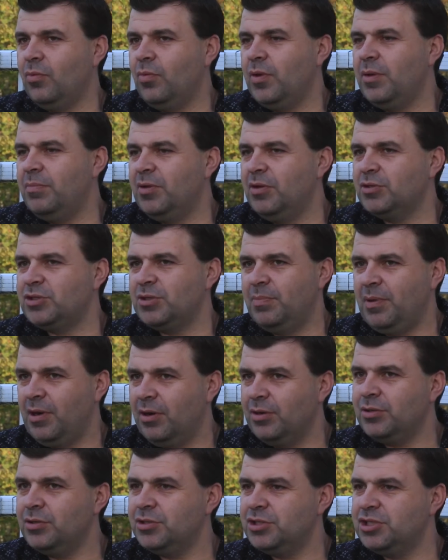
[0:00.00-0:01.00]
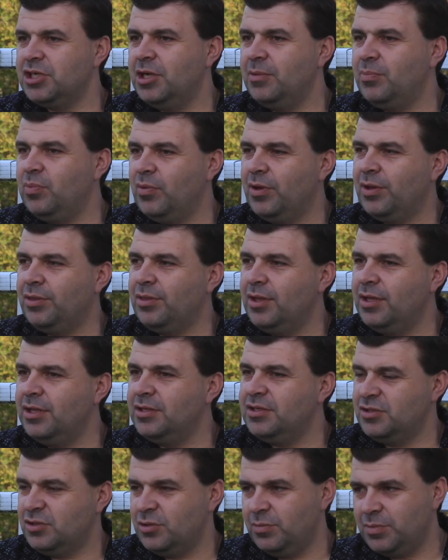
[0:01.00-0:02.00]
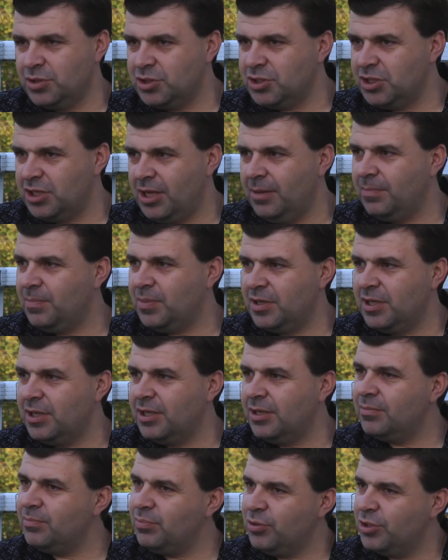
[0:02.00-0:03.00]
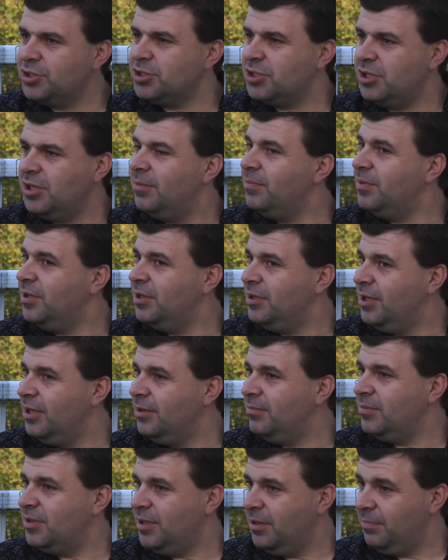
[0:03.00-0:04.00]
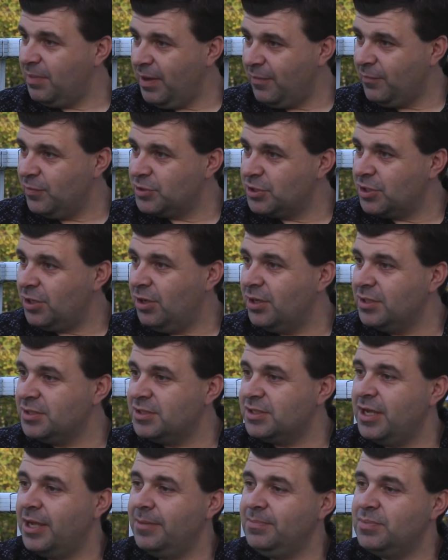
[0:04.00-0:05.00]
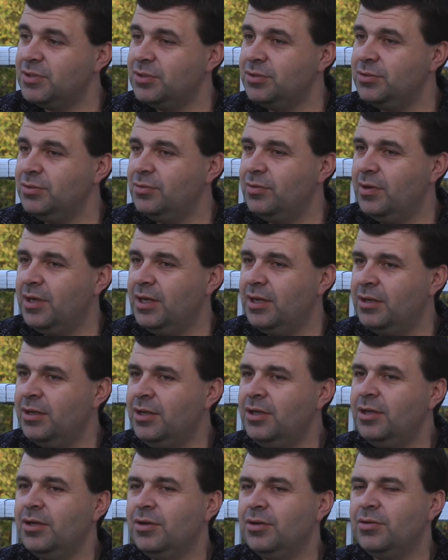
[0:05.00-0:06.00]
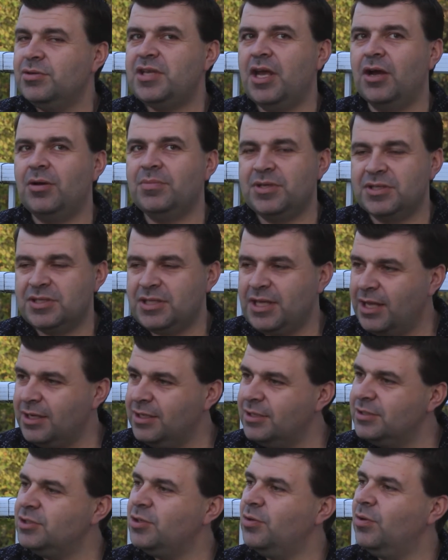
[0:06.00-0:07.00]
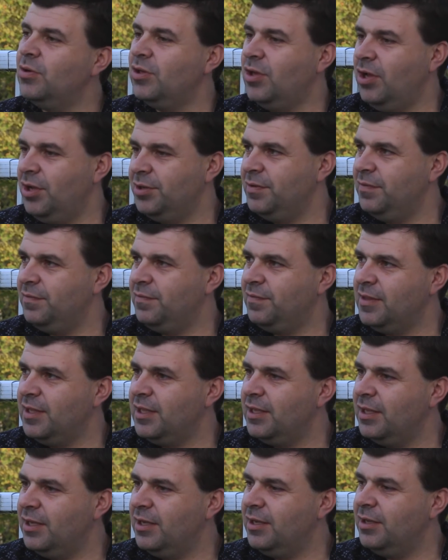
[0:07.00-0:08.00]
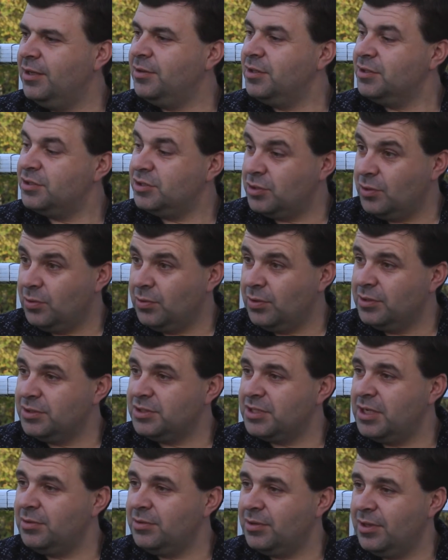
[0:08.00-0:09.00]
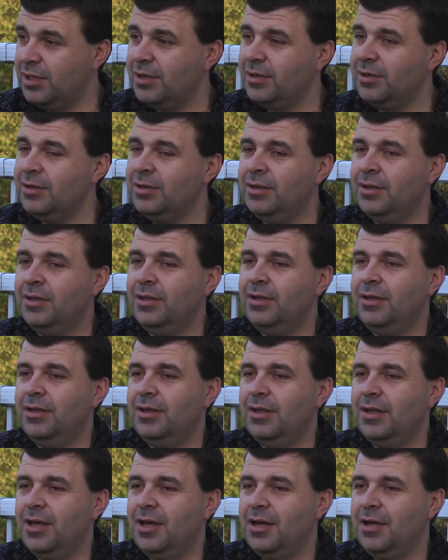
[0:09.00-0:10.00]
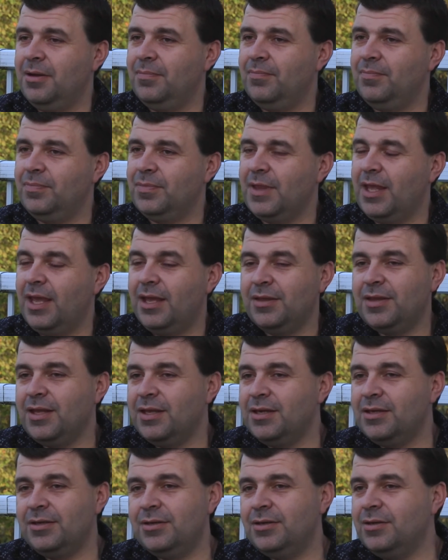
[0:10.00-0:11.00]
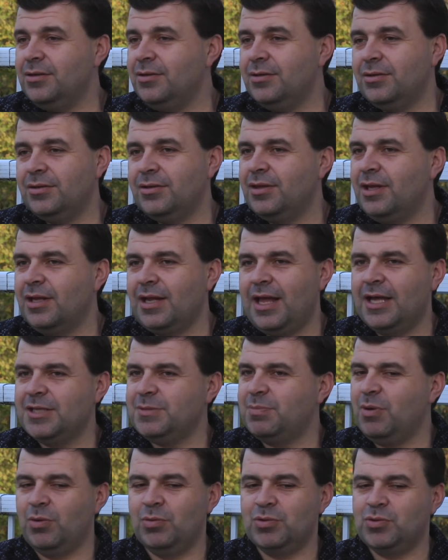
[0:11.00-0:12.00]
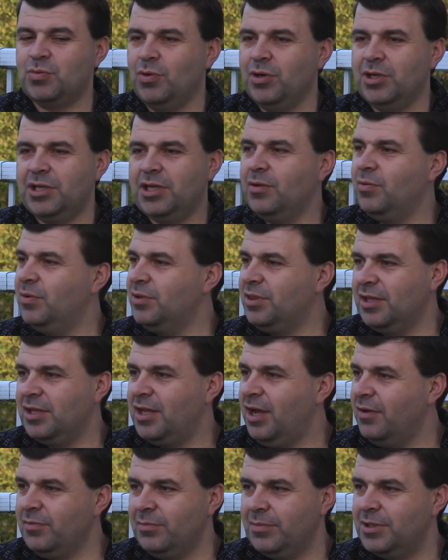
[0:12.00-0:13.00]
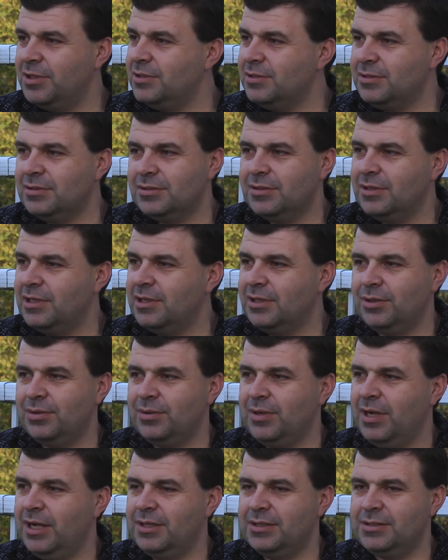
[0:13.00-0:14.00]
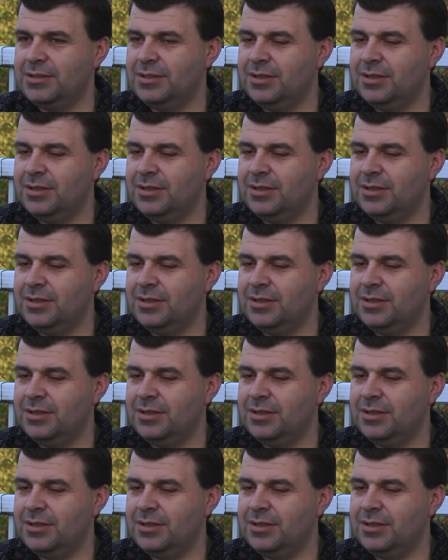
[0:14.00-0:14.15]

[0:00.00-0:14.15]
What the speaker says: We built a partnership with a distribution company in British Columbia named Beverage who's helped us get into a lot of the stores out there. And then the last part was working with the government, right?